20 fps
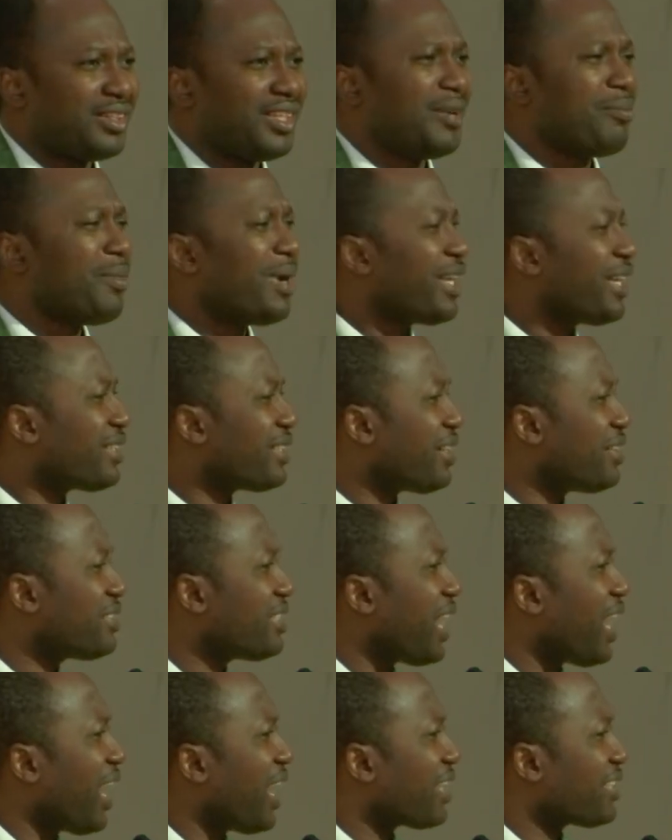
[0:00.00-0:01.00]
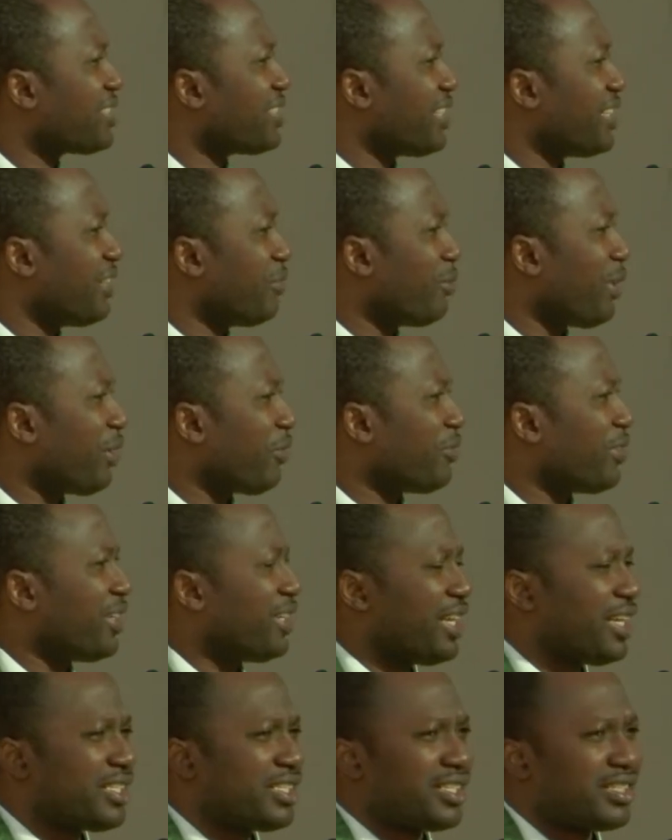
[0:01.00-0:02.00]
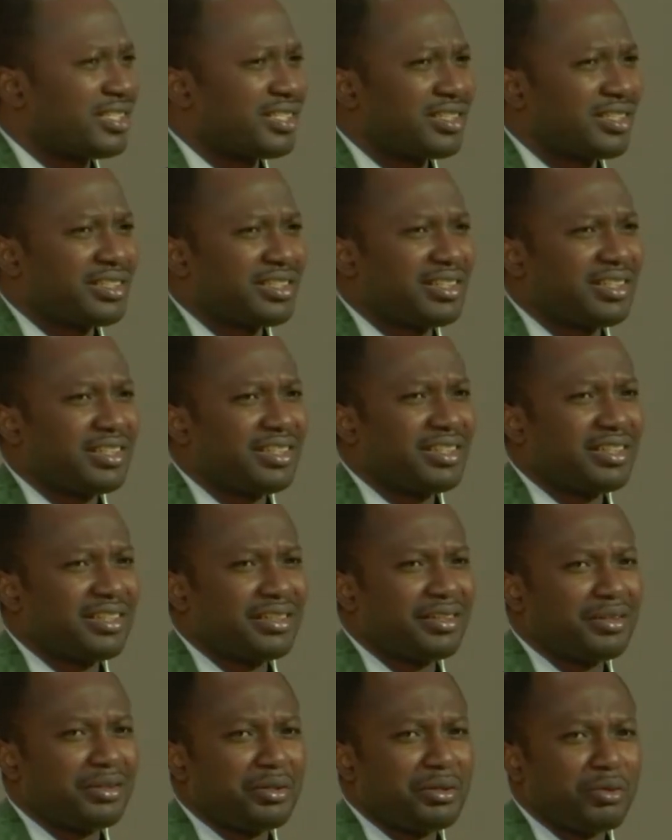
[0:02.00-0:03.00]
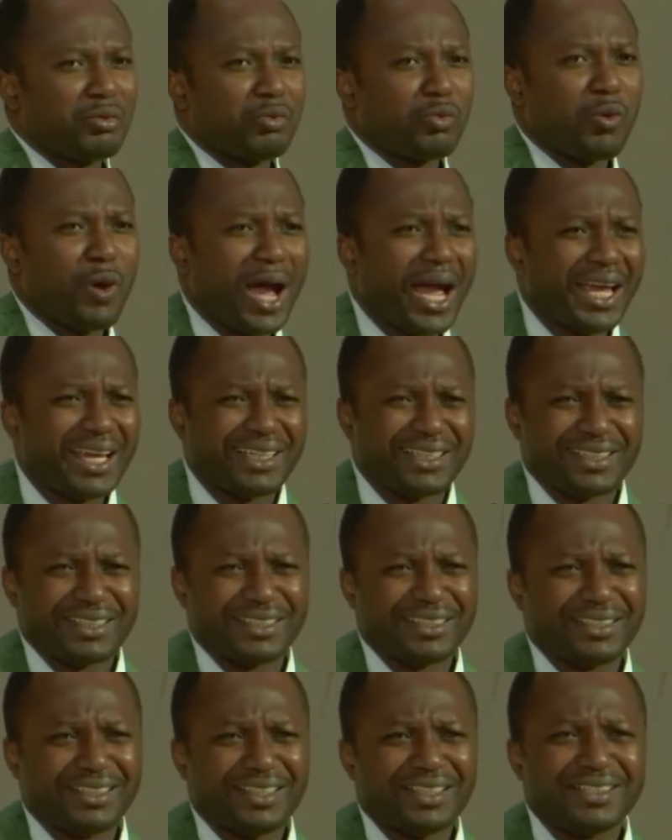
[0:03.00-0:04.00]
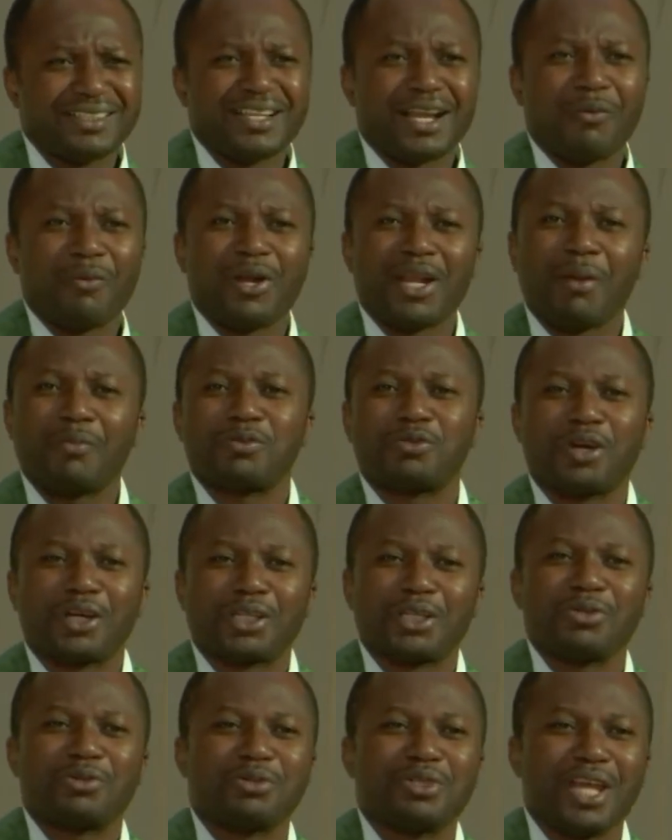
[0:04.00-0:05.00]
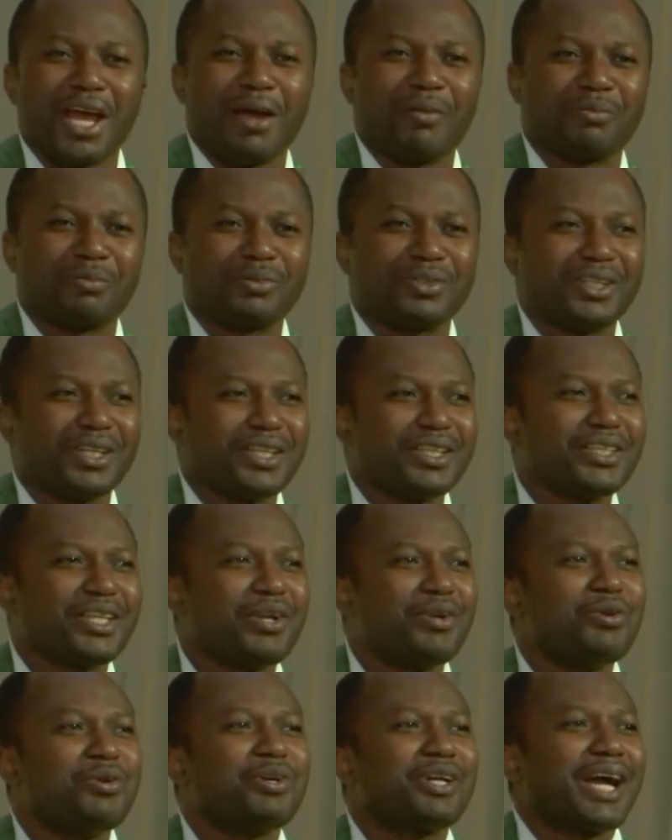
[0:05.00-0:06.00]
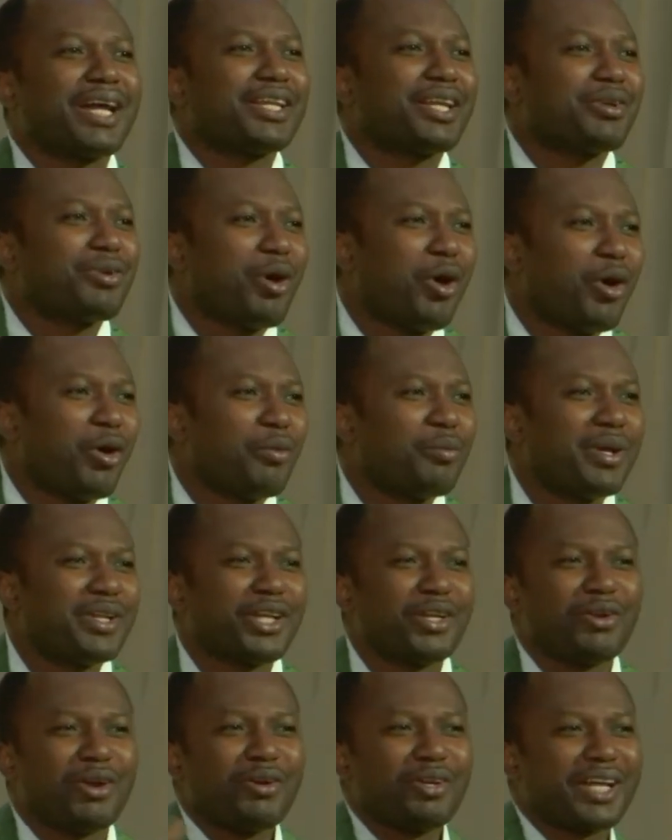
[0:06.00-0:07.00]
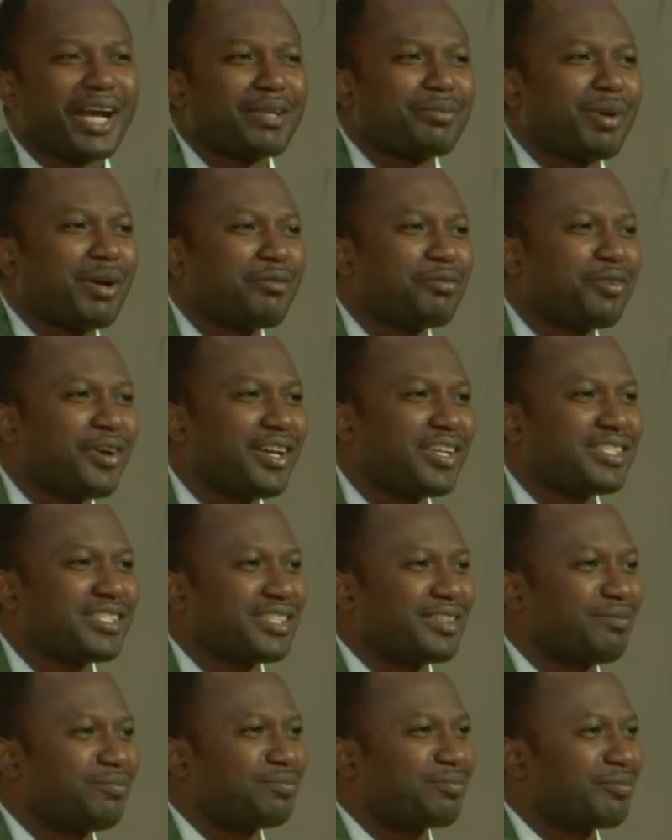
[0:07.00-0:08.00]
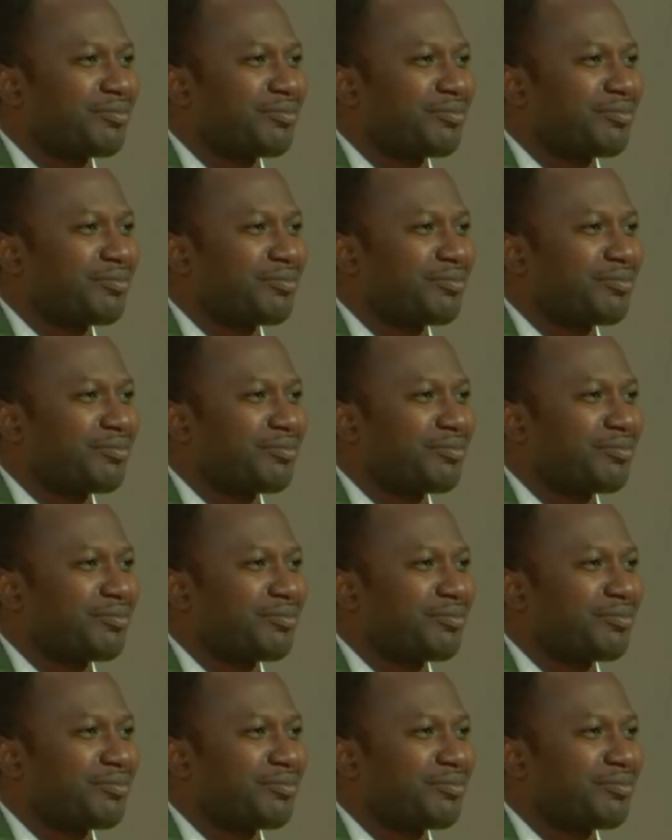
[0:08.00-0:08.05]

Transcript: Then Mother Teresa asked them, one of the nurses, why? She said that when I'm talking to them, they look at the door, but they don't look at my face.